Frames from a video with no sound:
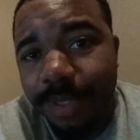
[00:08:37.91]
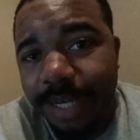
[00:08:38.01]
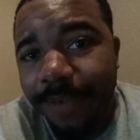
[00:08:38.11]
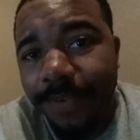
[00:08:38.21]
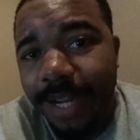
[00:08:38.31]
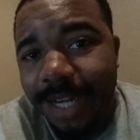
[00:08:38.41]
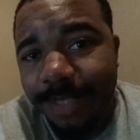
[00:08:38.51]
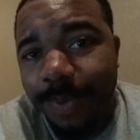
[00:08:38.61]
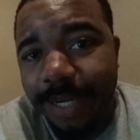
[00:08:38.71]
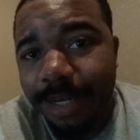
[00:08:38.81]
definitely I
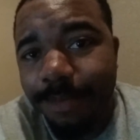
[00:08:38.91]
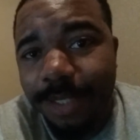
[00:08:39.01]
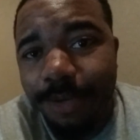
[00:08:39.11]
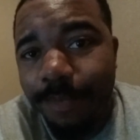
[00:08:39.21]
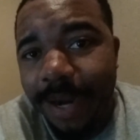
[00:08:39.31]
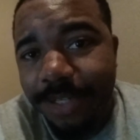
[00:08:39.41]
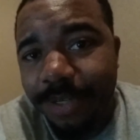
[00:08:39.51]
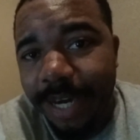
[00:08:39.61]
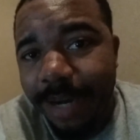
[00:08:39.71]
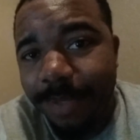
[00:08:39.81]
expect them to do major
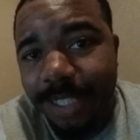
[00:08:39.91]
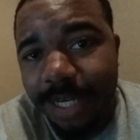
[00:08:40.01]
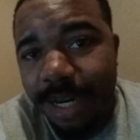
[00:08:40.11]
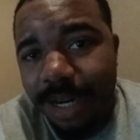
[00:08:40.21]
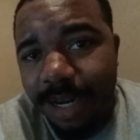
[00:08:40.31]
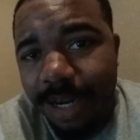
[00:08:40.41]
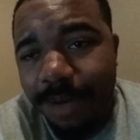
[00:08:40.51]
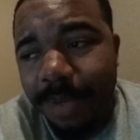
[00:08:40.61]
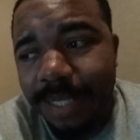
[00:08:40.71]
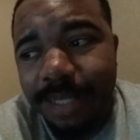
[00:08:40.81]
damage.
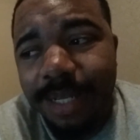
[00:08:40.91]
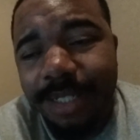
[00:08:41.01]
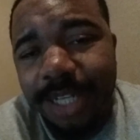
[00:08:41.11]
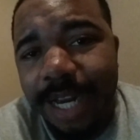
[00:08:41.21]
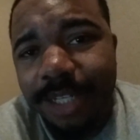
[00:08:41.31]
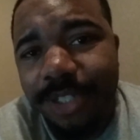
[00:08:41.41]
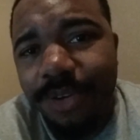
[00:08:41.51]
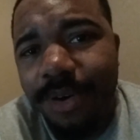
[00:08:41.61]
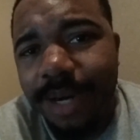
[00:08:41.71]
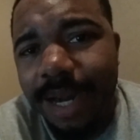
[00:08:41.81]
I think Jalen
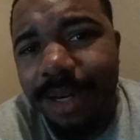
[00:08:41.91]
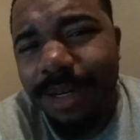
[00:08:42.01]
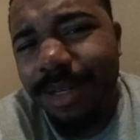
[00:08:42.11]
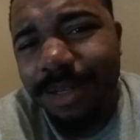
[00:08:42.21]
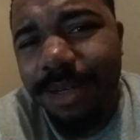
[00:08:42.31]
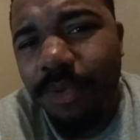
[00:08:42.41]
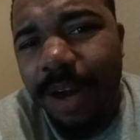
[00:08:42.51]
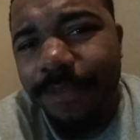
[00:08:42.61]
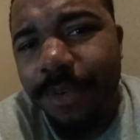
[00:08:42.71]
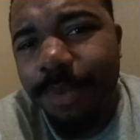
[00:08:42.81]
Strong got in
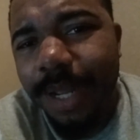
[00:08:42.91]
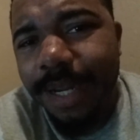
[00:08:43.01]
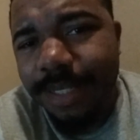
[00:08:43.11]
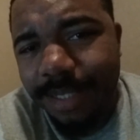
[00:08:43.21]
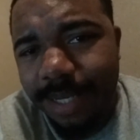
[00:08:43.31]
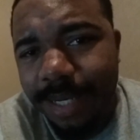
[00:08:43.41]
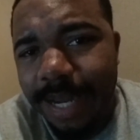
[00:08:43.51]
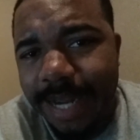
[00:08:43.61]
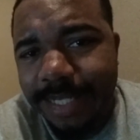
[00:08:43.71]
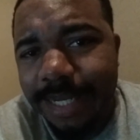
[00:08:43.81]
quite a few plays in
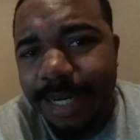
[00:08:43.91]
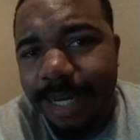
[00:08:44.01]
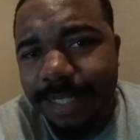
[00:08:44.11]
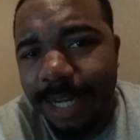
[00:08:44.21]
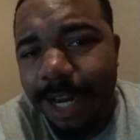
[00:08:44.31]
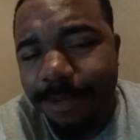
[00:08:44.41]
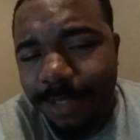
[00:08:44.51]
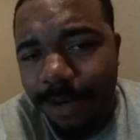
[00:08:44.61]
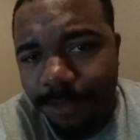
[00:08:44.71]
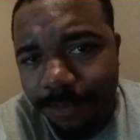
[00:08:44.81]
last Sunday's game,
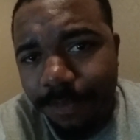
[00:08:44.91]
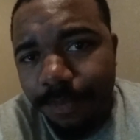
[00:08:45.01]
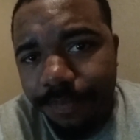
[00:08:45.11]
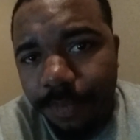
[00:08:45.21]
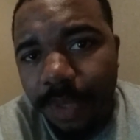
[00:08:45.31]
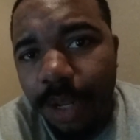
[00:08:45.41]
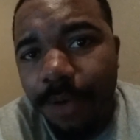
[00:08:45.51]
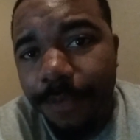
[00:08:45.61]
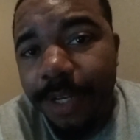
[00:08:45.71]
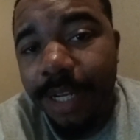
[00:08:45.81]
so
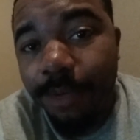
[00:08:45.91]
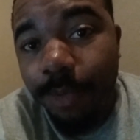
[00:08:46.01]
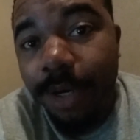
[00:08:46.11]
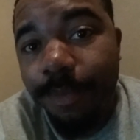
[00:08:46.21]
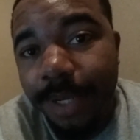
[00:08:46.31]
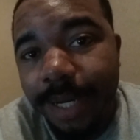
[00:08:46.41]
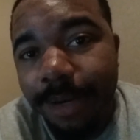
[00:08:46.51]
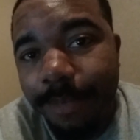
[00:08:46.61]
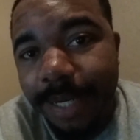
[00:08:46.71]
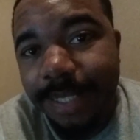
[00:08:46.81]
hopefully he will be in
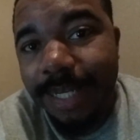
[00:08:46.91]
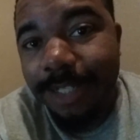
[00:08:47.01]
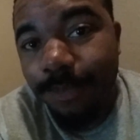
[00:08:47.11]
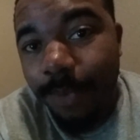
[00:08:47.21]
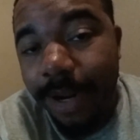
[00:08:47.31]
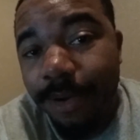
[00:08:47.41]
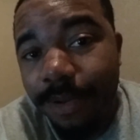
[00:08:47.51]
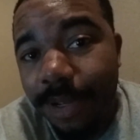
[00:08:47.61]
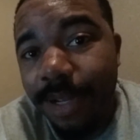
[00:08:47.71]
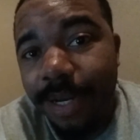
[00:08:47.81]
the mix as
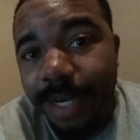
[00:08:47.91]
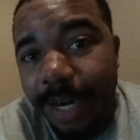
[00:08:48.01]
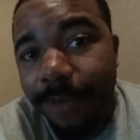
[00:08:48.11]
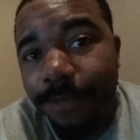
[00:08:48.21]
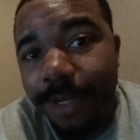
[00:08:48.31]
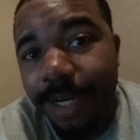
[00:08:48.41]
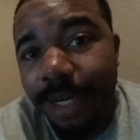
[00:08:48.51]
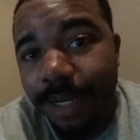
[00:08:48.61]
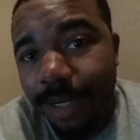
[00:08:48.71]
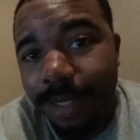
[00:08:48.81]
well. Definitely
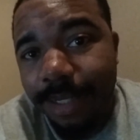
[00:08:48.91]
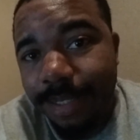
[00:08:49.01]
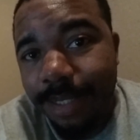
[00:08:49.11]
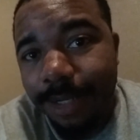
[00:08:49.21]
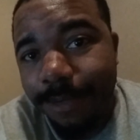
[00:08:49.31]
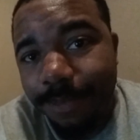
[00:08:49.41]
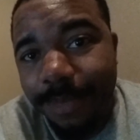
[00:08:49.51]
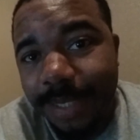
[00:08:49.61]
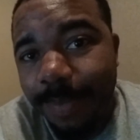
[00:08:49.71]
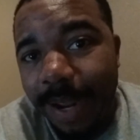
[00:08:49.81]
needed against
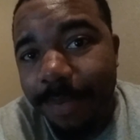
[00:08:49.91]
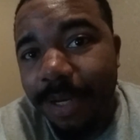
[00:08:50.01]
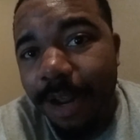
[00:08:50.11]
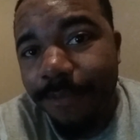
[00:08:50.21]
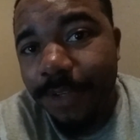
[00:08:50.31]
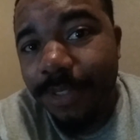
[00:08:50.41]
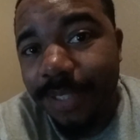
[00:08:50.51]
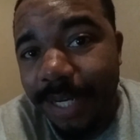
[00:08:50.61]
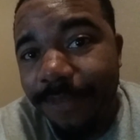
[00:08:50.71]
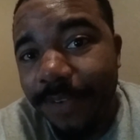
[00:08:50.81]
this Miami Dolphins
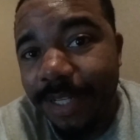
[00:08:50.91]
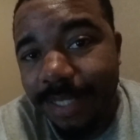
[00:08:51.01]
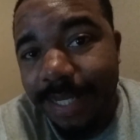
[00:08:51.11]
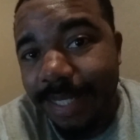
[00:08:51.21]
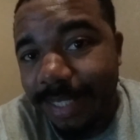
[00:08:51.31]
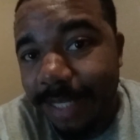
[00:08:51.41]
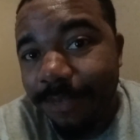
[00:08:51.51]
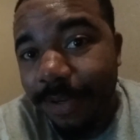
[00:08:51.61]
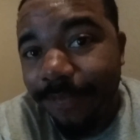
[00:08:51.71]
defense that seemed to